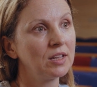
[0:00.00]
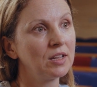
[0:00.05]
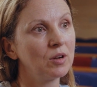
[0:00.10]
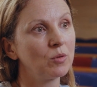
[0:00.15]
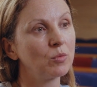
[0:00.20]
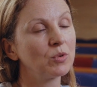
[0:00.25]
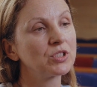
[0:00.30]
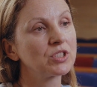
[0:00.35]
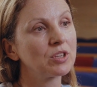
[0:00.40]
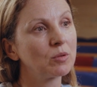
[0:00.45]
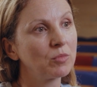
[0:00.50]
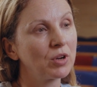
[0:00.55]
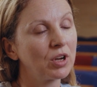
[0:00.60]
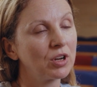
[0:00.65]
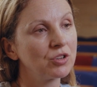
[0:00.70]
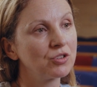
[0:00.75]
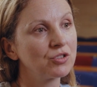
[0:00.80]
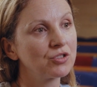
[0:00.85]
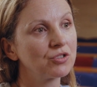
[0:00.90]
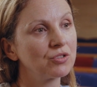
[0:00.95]
with some
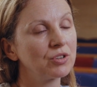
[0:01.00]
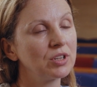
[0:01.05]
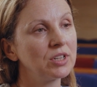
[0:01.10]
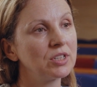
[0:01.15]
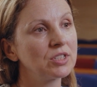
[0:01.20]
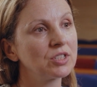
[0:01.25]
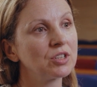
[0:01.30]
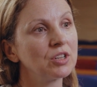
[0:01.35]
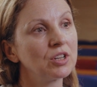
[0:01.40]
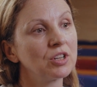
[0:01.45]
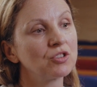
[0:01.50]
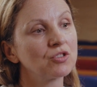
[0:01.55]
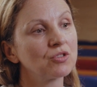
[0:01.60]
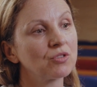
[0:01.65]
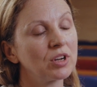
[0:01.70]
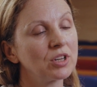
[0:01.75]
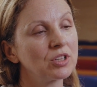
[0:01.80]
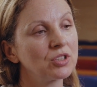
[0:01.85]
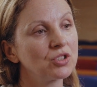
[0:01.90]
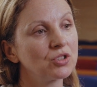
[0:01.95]
countries
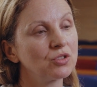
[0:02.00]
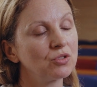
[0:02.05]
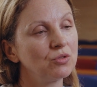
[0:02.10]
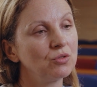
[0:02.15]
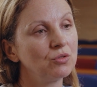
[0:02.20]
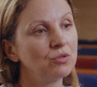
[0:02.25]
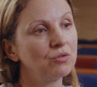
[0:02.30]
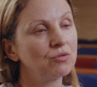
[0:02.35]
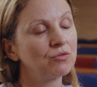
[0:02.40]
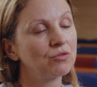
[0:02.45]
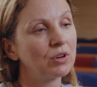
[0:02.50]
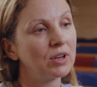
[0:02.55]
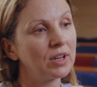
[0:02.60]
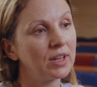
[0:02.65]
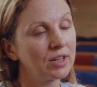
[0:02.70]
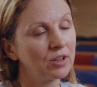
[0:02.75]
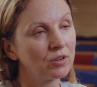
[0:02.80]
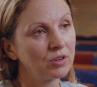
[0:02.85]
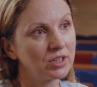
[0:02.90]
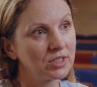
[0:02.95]
trying to
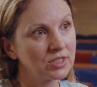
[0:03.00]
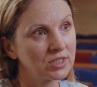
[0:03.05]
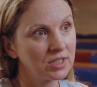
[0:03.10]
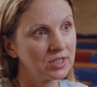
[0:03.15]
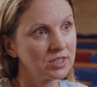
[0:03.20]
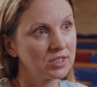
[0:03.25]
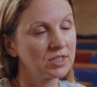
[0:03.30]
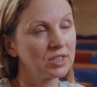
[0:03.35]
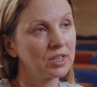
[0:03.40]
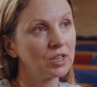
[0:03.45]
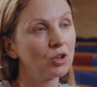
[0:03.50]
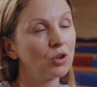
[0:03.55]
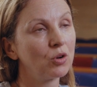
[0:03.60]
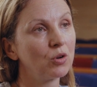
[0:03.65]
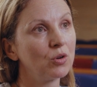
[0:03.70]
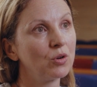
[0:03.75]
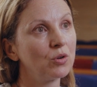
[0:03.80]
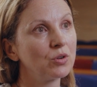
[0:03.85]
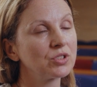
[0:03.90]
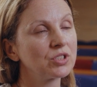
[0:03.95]
rely on existing
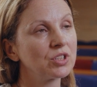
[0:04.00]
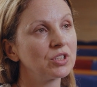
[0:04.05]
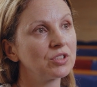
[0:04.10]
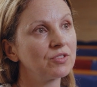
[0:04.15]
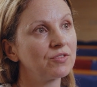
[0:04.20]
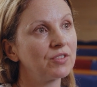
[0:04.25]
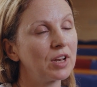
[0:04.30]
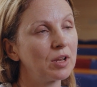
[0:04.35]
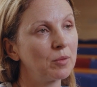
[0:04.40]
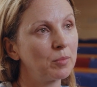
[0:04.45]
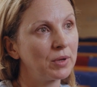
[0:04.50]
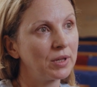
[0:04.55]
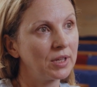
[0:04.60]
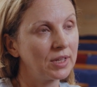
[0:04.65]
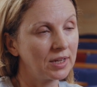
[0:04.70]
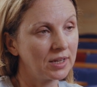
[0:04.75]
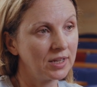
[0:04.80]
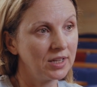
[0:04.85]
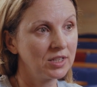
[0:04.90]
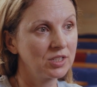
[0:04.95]
laws and developing
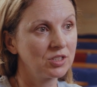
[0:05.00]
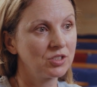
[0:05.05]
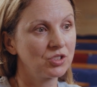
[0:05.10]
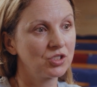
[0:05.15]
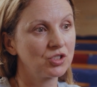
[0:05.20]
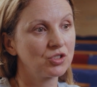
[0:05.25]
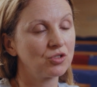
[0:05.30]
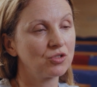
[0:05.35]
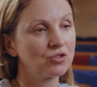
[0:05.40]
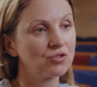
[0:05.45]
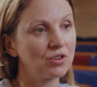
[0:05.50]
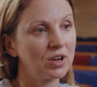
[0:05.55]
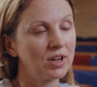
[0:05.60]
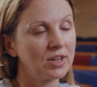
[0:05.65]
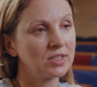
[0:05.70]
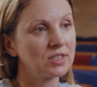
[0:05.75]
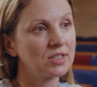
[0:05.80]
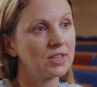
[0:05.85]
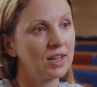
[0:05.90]
guidance to address